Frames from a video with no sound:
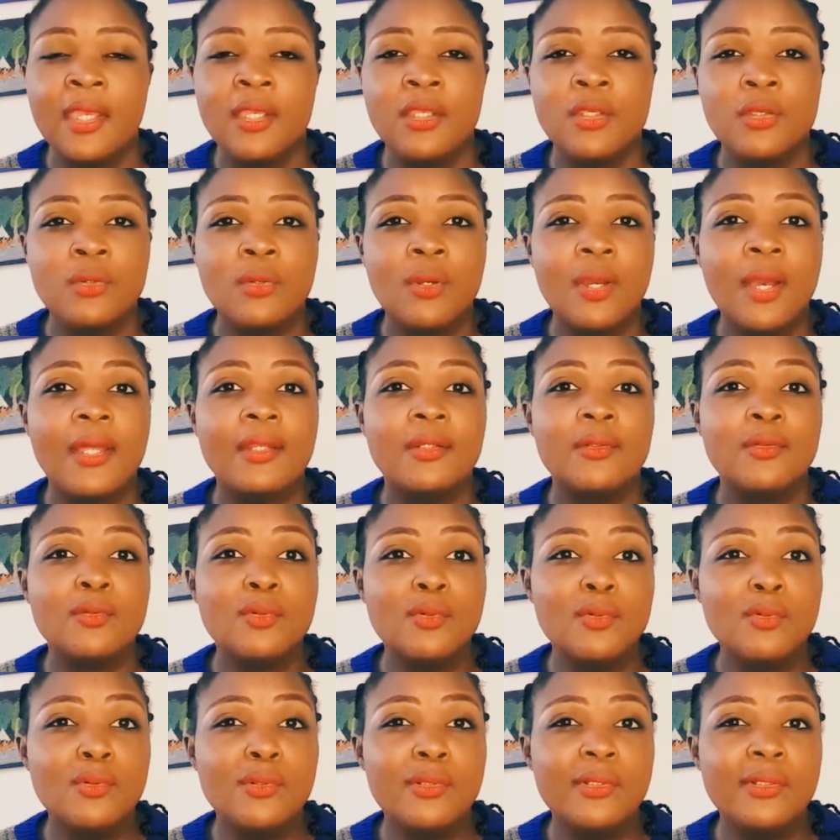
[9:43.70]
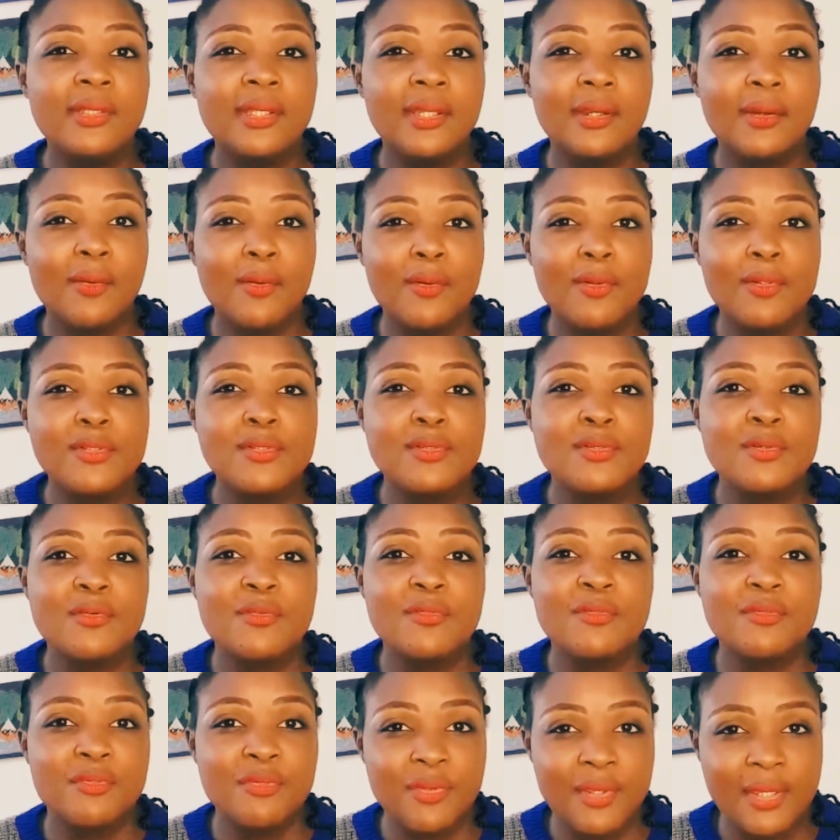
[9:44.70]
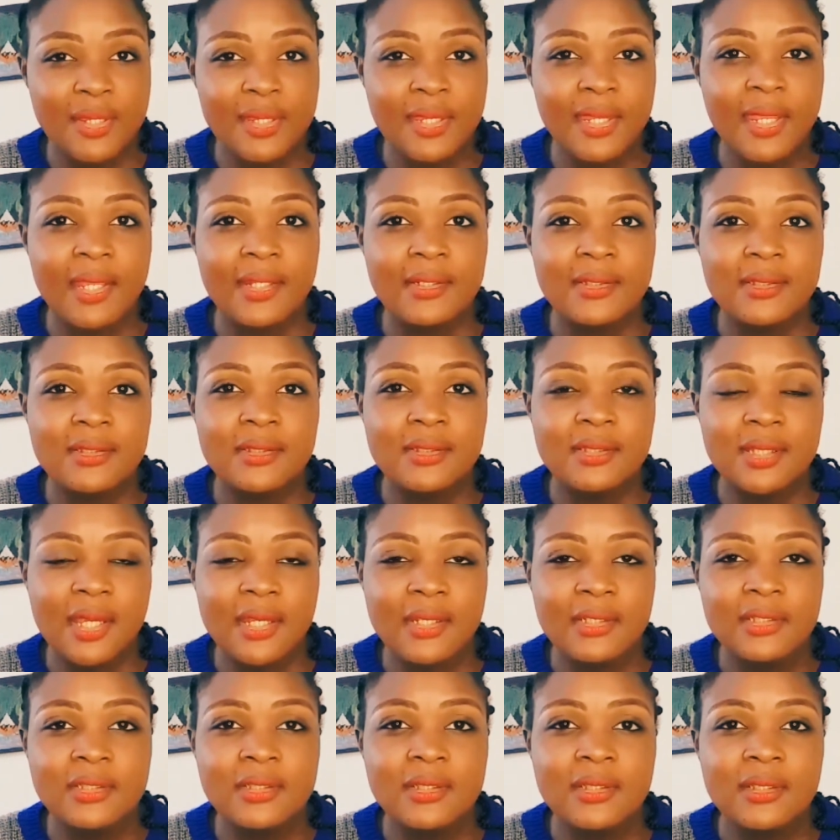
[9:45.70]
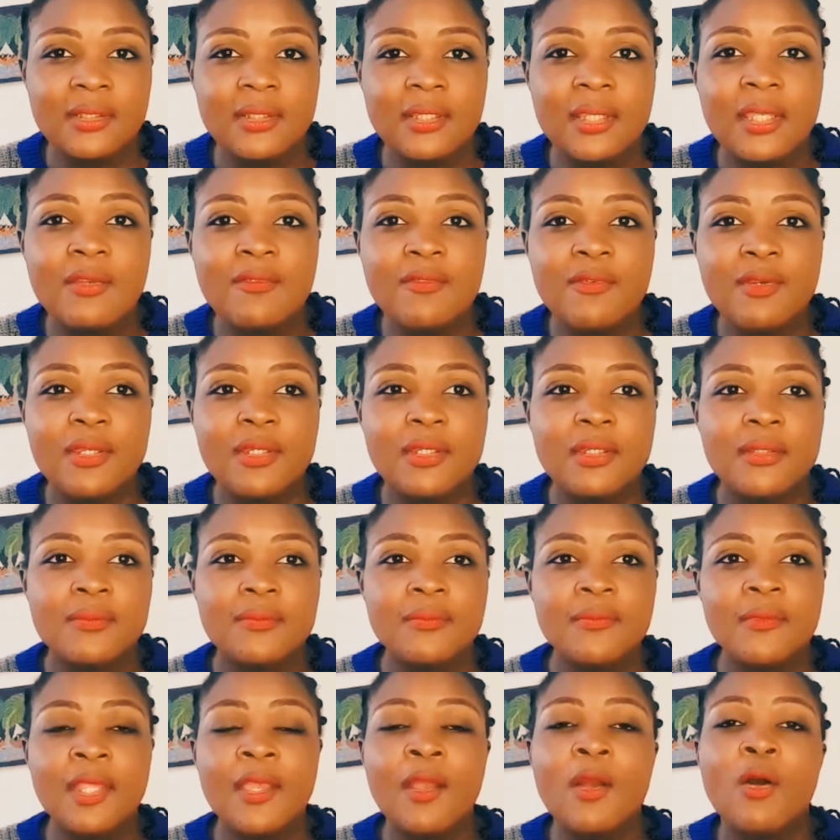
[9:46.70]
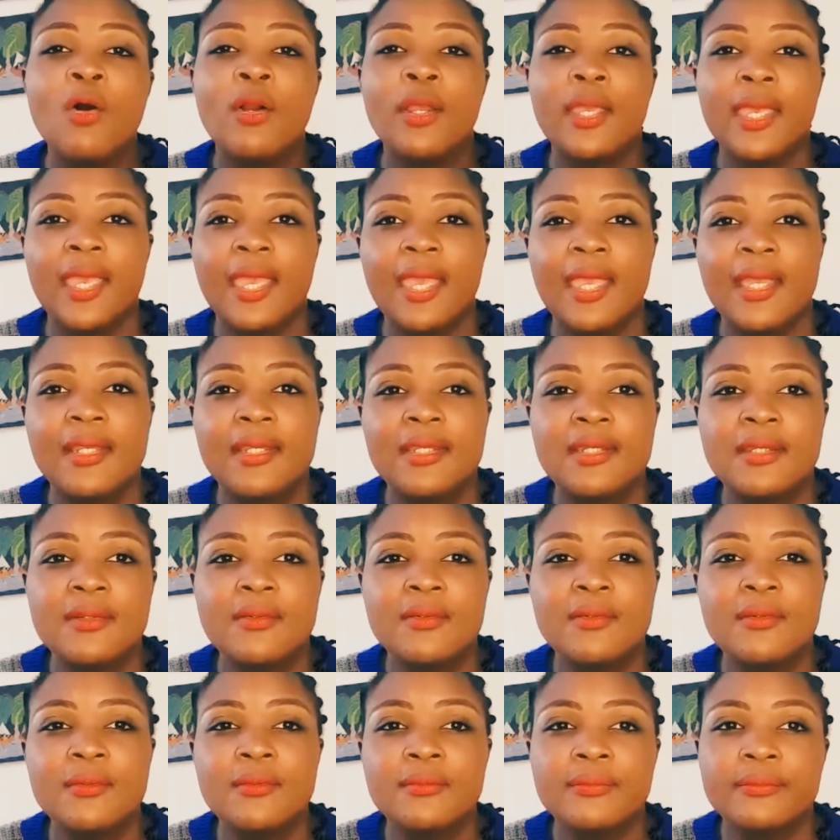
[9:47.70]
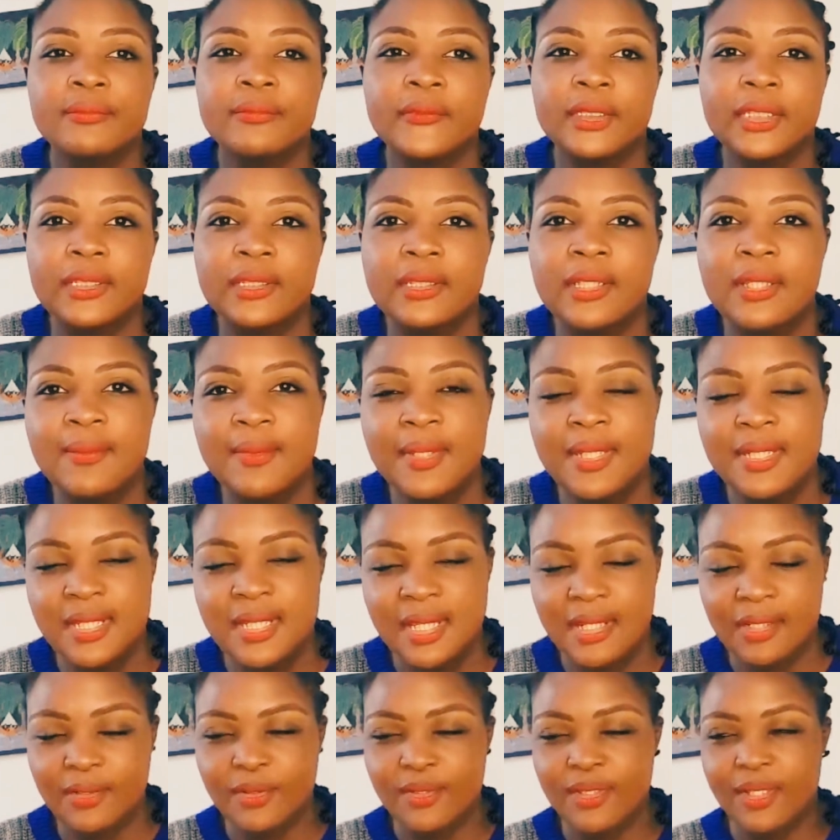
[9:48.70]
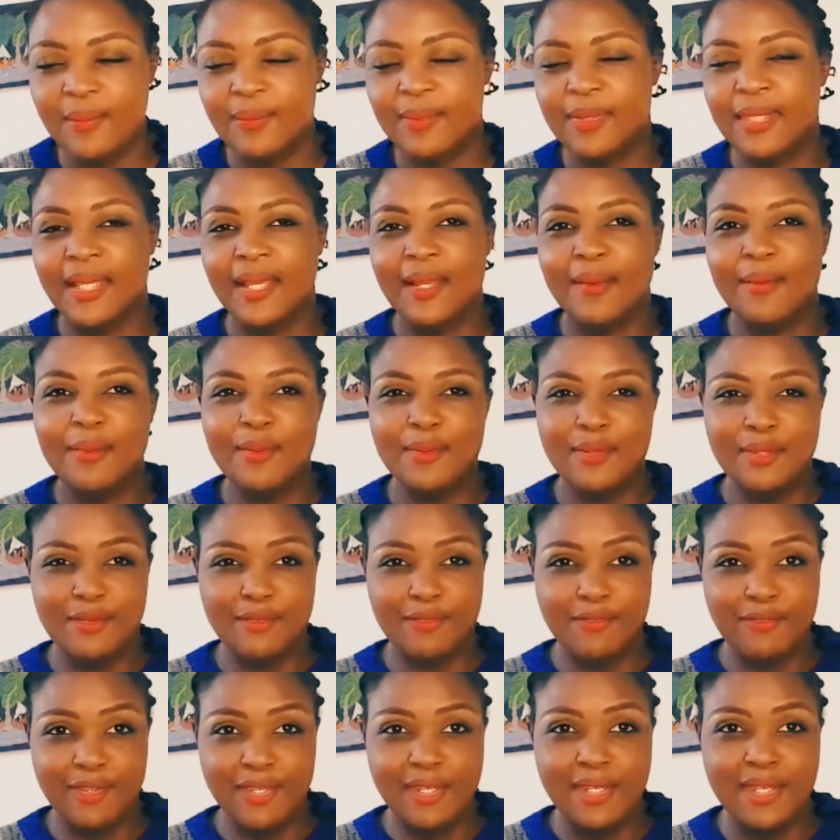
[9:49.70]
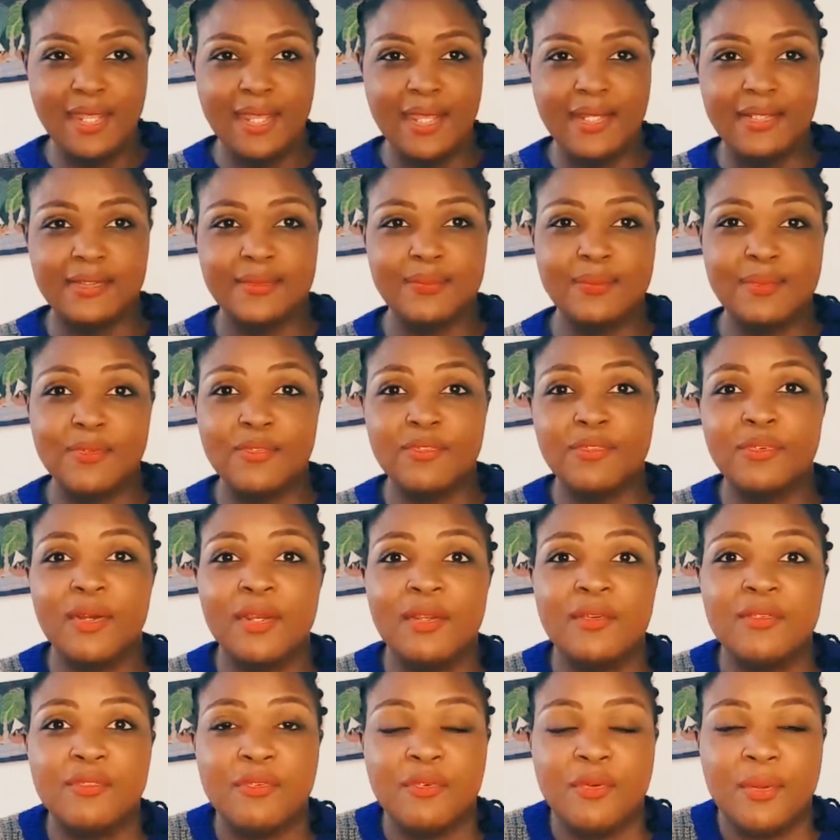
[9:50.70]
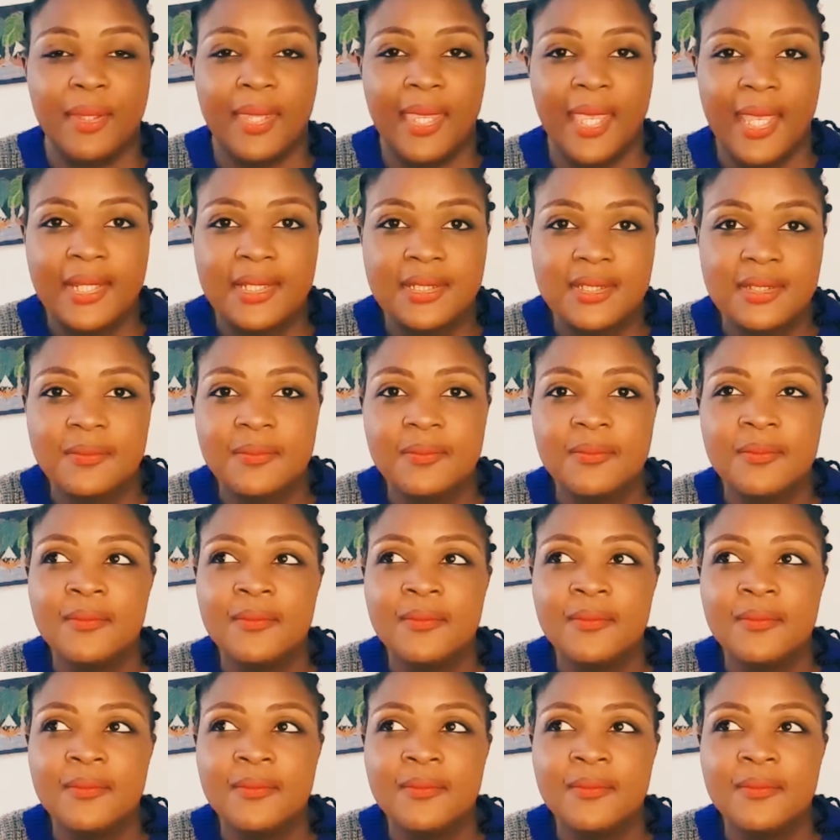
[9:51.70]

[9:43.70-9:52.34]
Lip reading: You can Google the cost of veneers. Let me tell you something about the veneers before I forget.